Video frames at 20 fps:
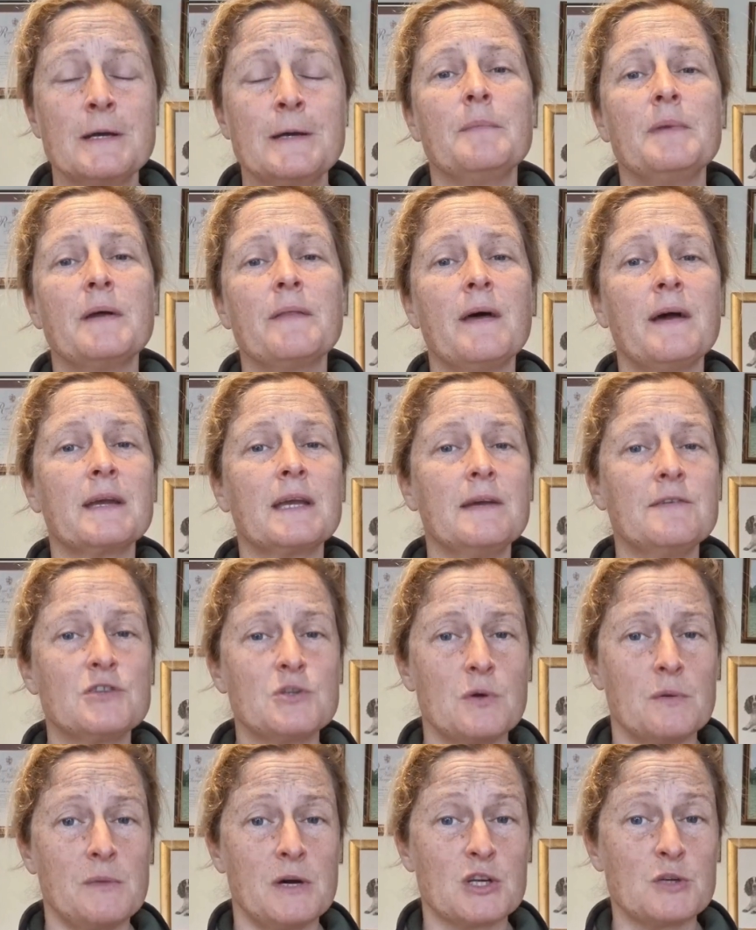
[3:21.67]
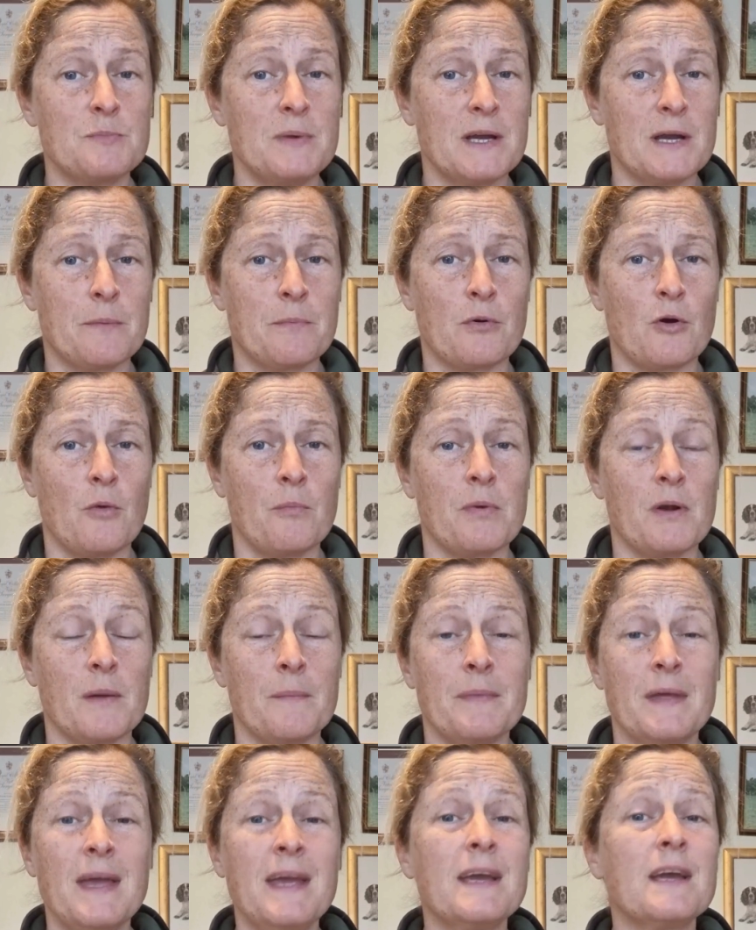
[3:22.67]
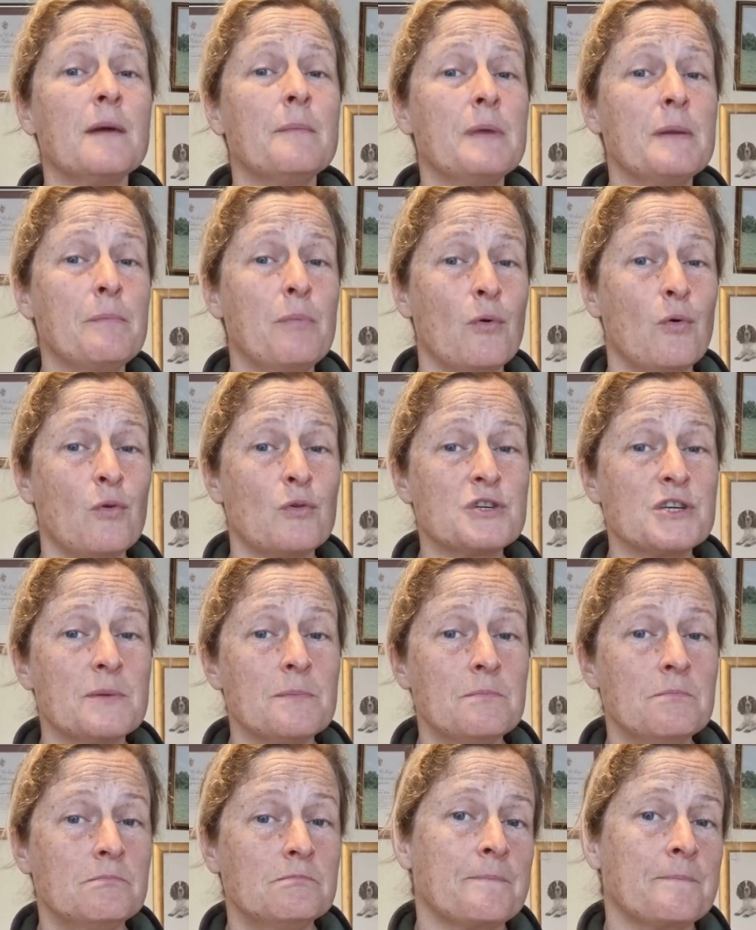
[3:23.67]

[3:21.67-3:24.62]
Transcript: And that gives you a much bigger problem. It can be boredom.